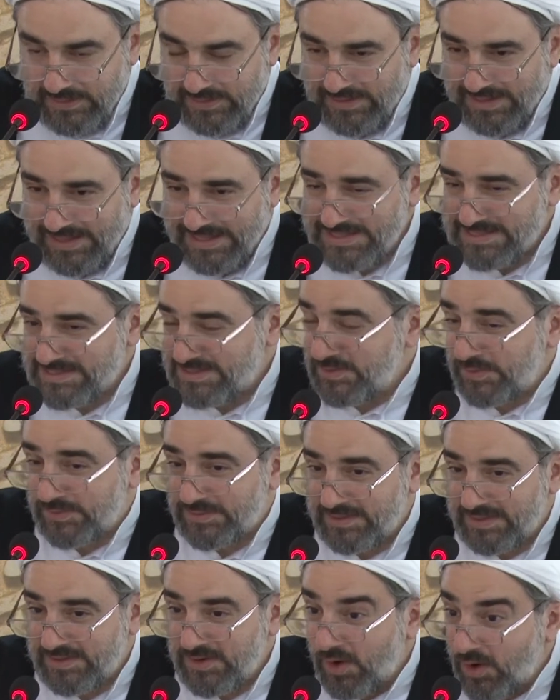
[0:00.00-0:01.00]
it's
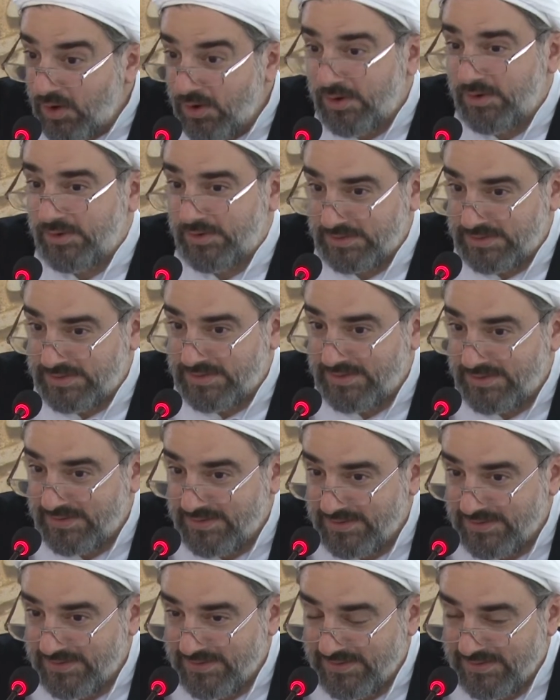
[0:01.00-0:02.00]
not an art,
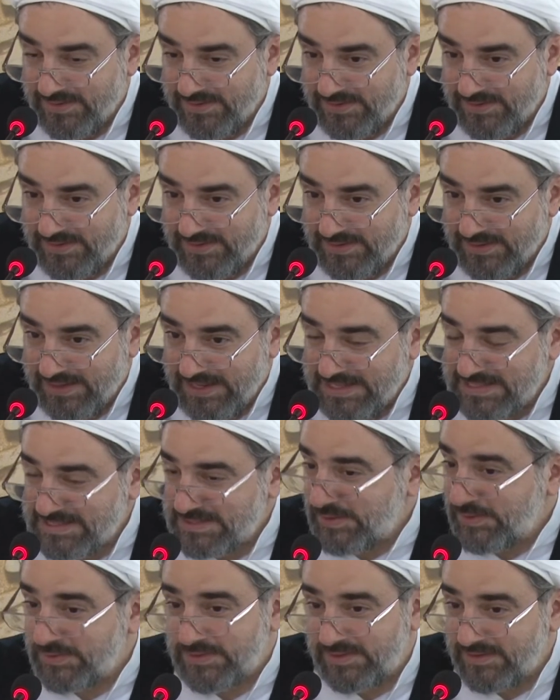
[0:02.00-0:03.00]

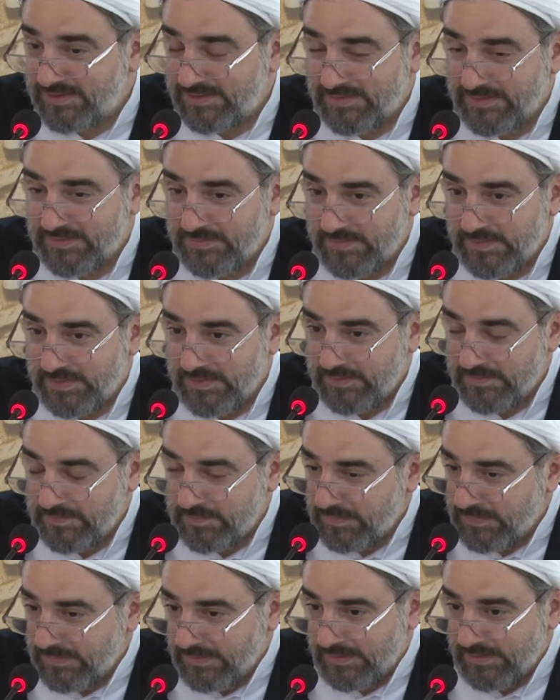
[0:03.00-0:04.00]
it's not an
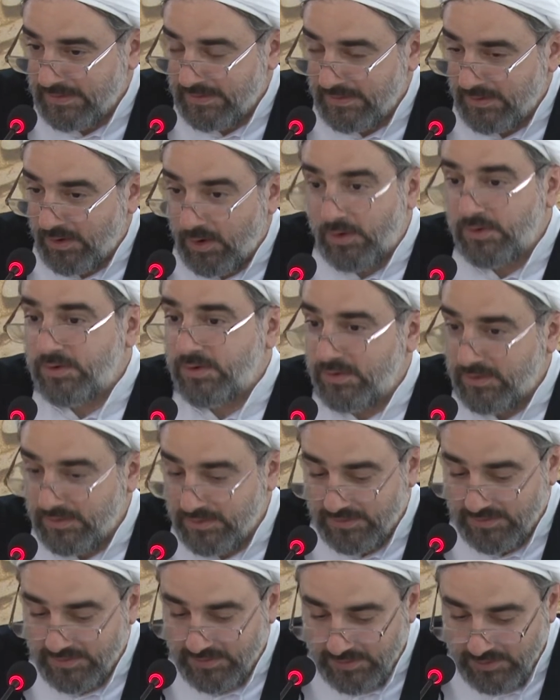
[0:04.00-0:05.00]

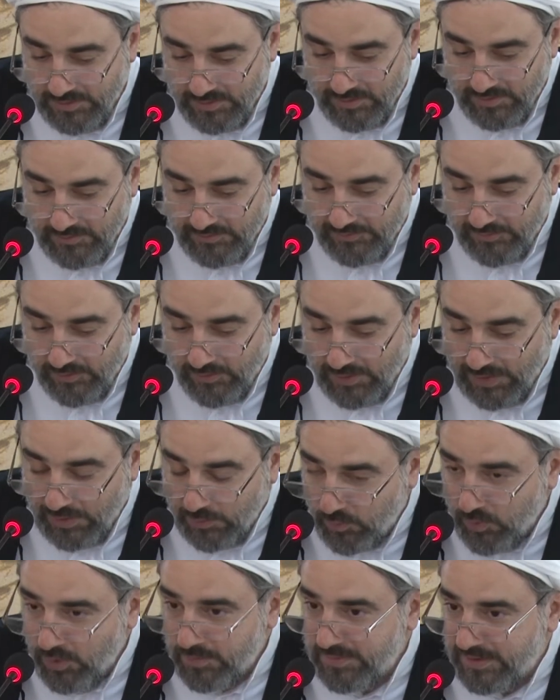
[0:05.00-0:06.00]
honor for a
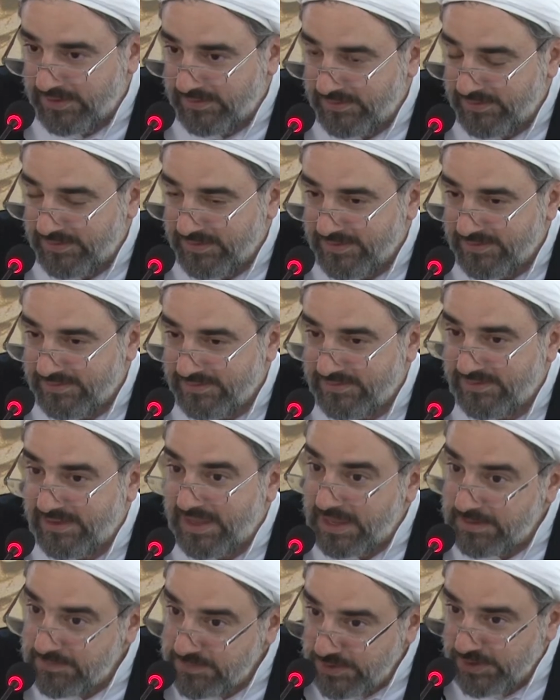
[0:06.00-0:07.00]
woman to
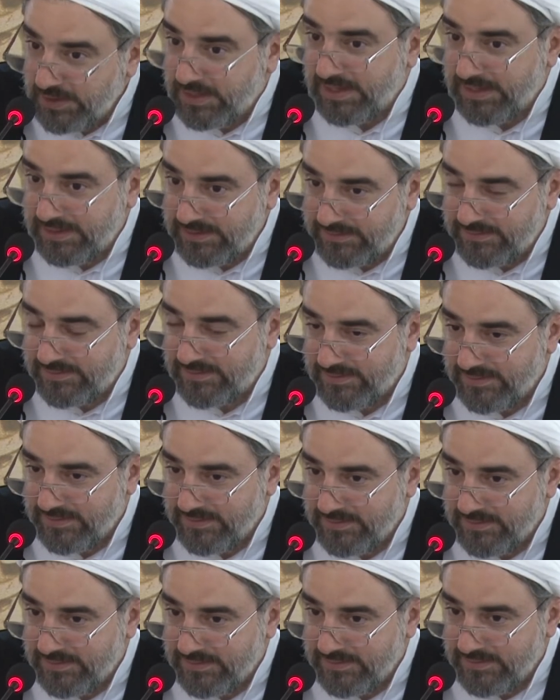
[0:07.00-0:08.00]
emulate
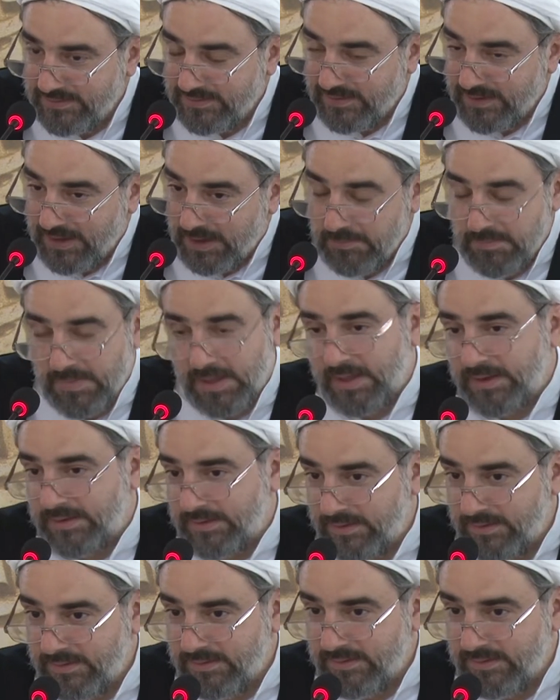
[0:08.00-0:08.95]
a man.